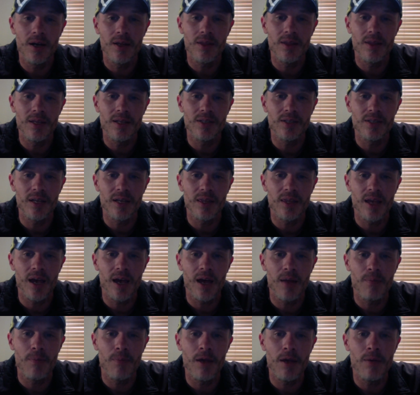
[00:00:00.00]
things like
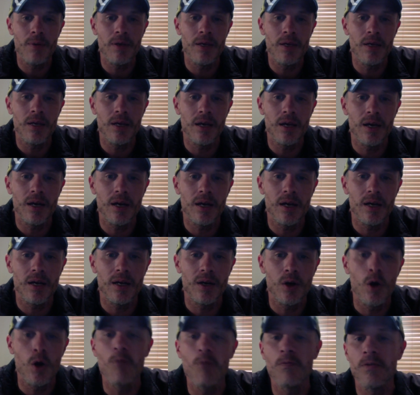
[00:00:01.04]
that. Maybe,
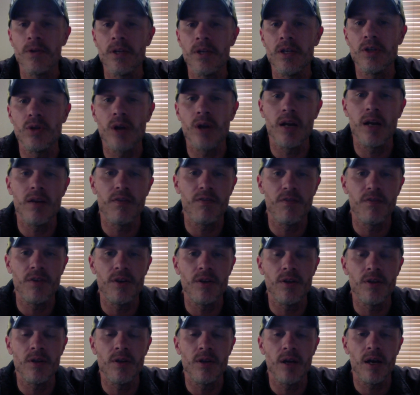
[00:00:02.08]
hopefully trying to
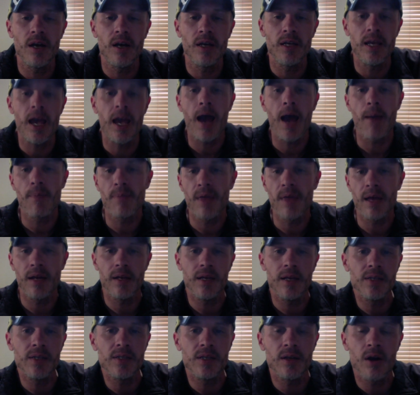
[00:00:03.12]
fill a gap
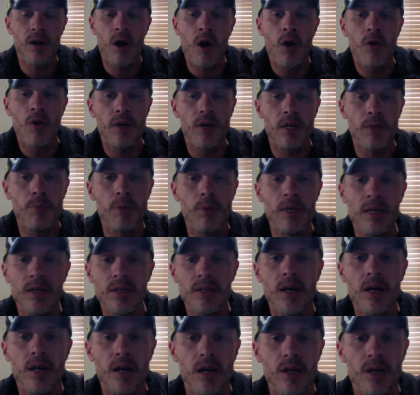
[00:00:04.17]
that isn't already being
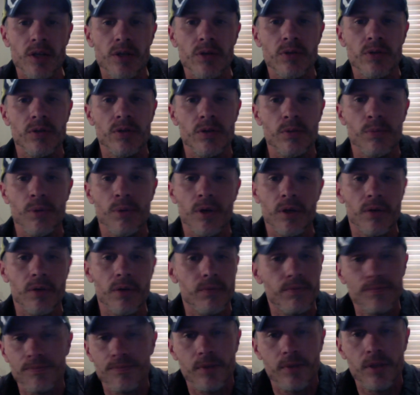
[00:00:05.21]
done on YouTube, but
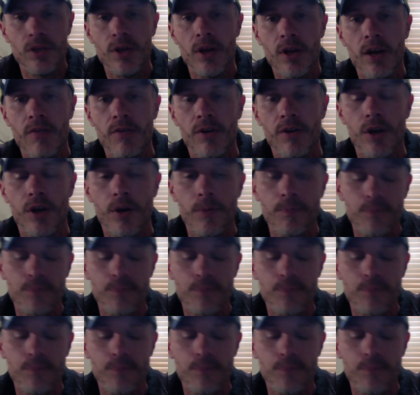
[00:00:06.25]
you never know.